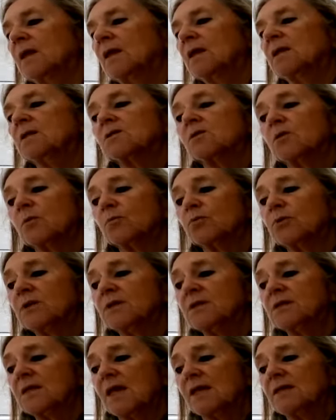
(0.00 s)
So the
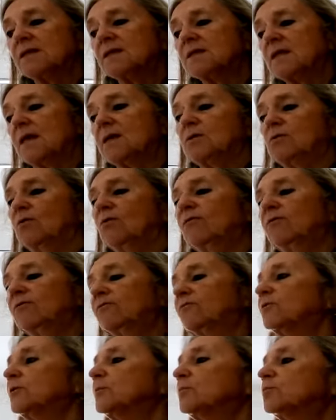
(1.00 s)
princess set off
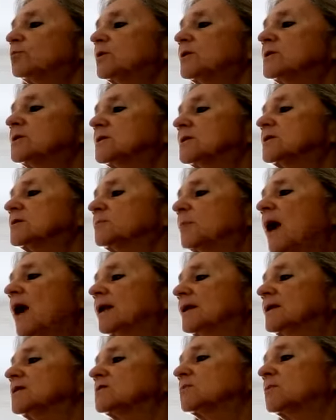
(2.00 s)
for the prince's
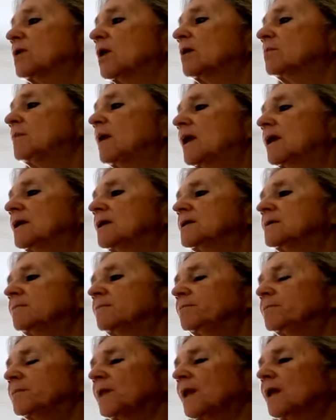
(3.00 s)
palace with her maid.
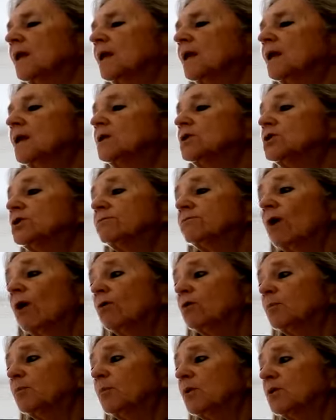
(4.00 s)
She
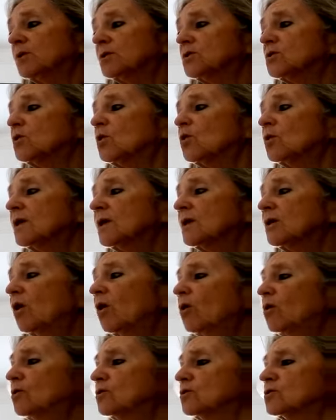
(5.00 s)
rode upon a talking
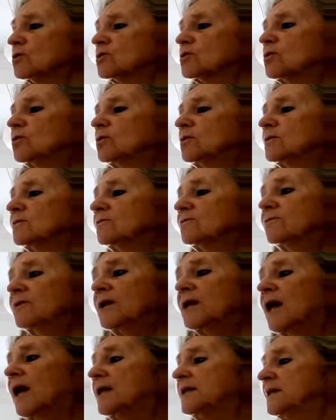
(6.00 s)
horse called
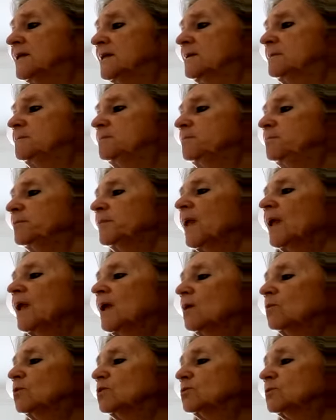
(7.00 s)
Falada,
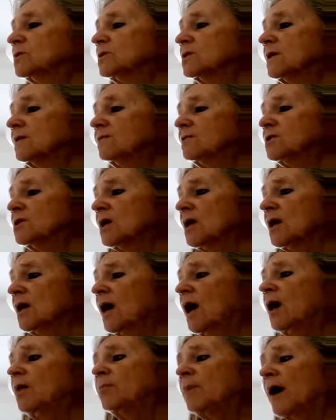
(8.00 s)
which was given to
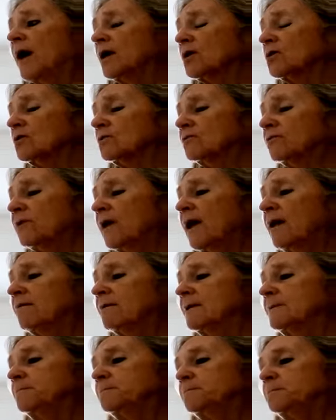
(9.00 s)
her by a good
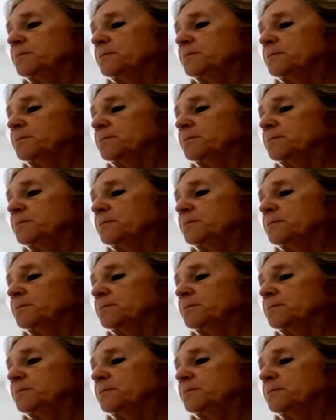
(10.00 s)
fairy.